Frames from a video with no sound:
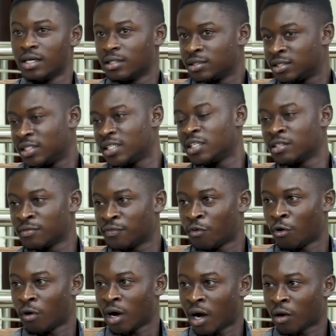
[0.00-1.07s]
seeking
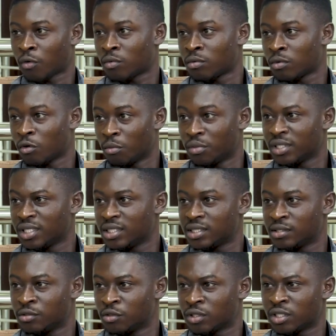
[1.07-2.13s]
for accommodation. accommodation.